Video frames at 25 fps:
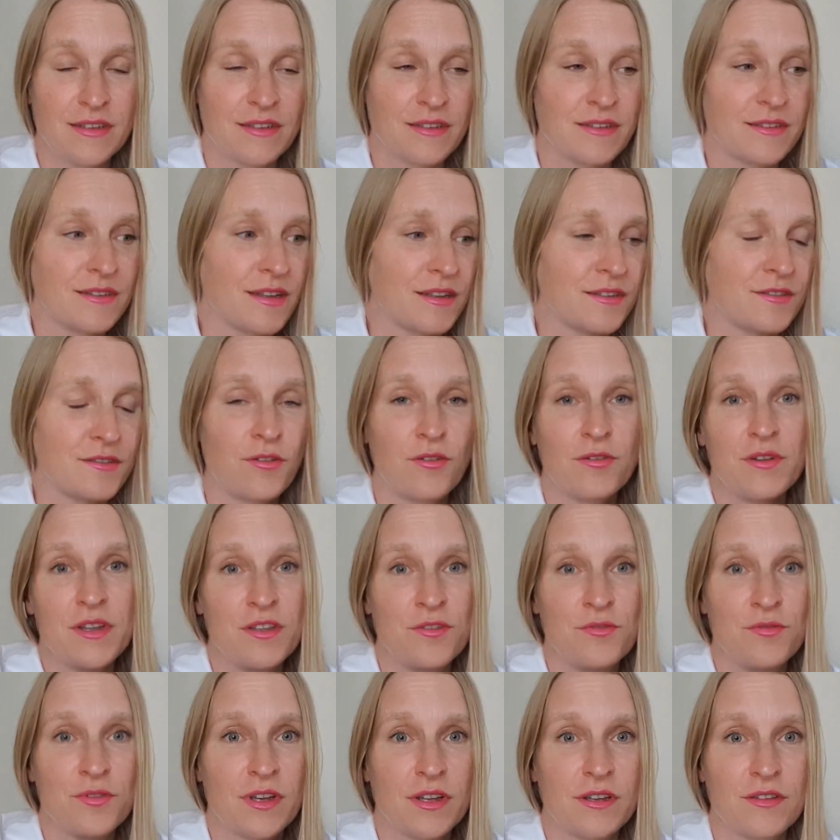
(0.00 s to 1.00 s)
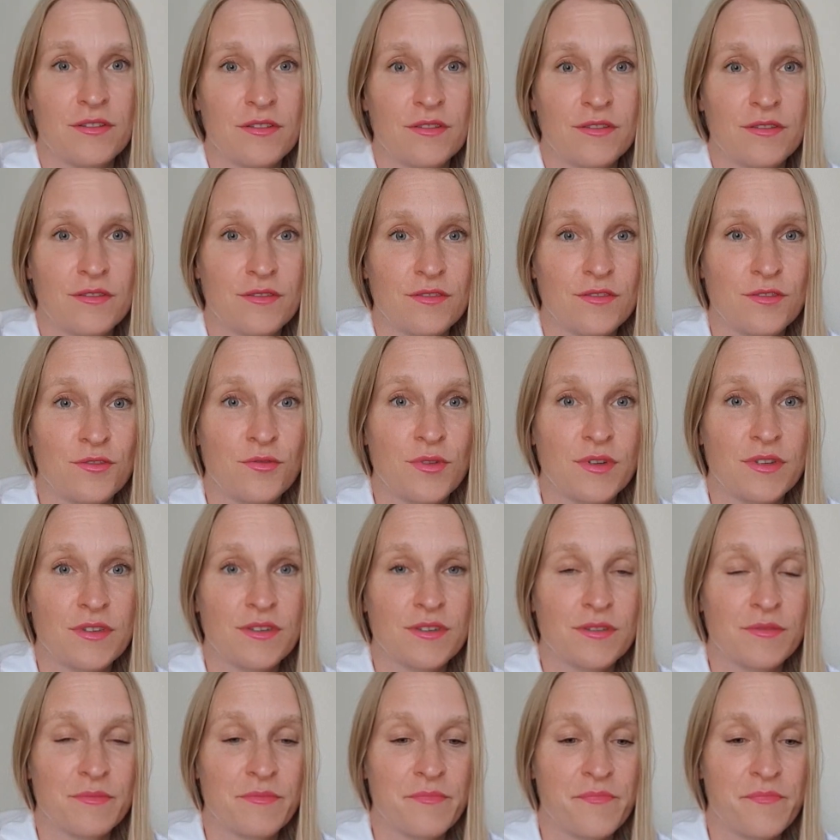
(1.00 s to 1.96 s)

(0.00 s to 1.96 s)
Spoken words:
and that only you can do it.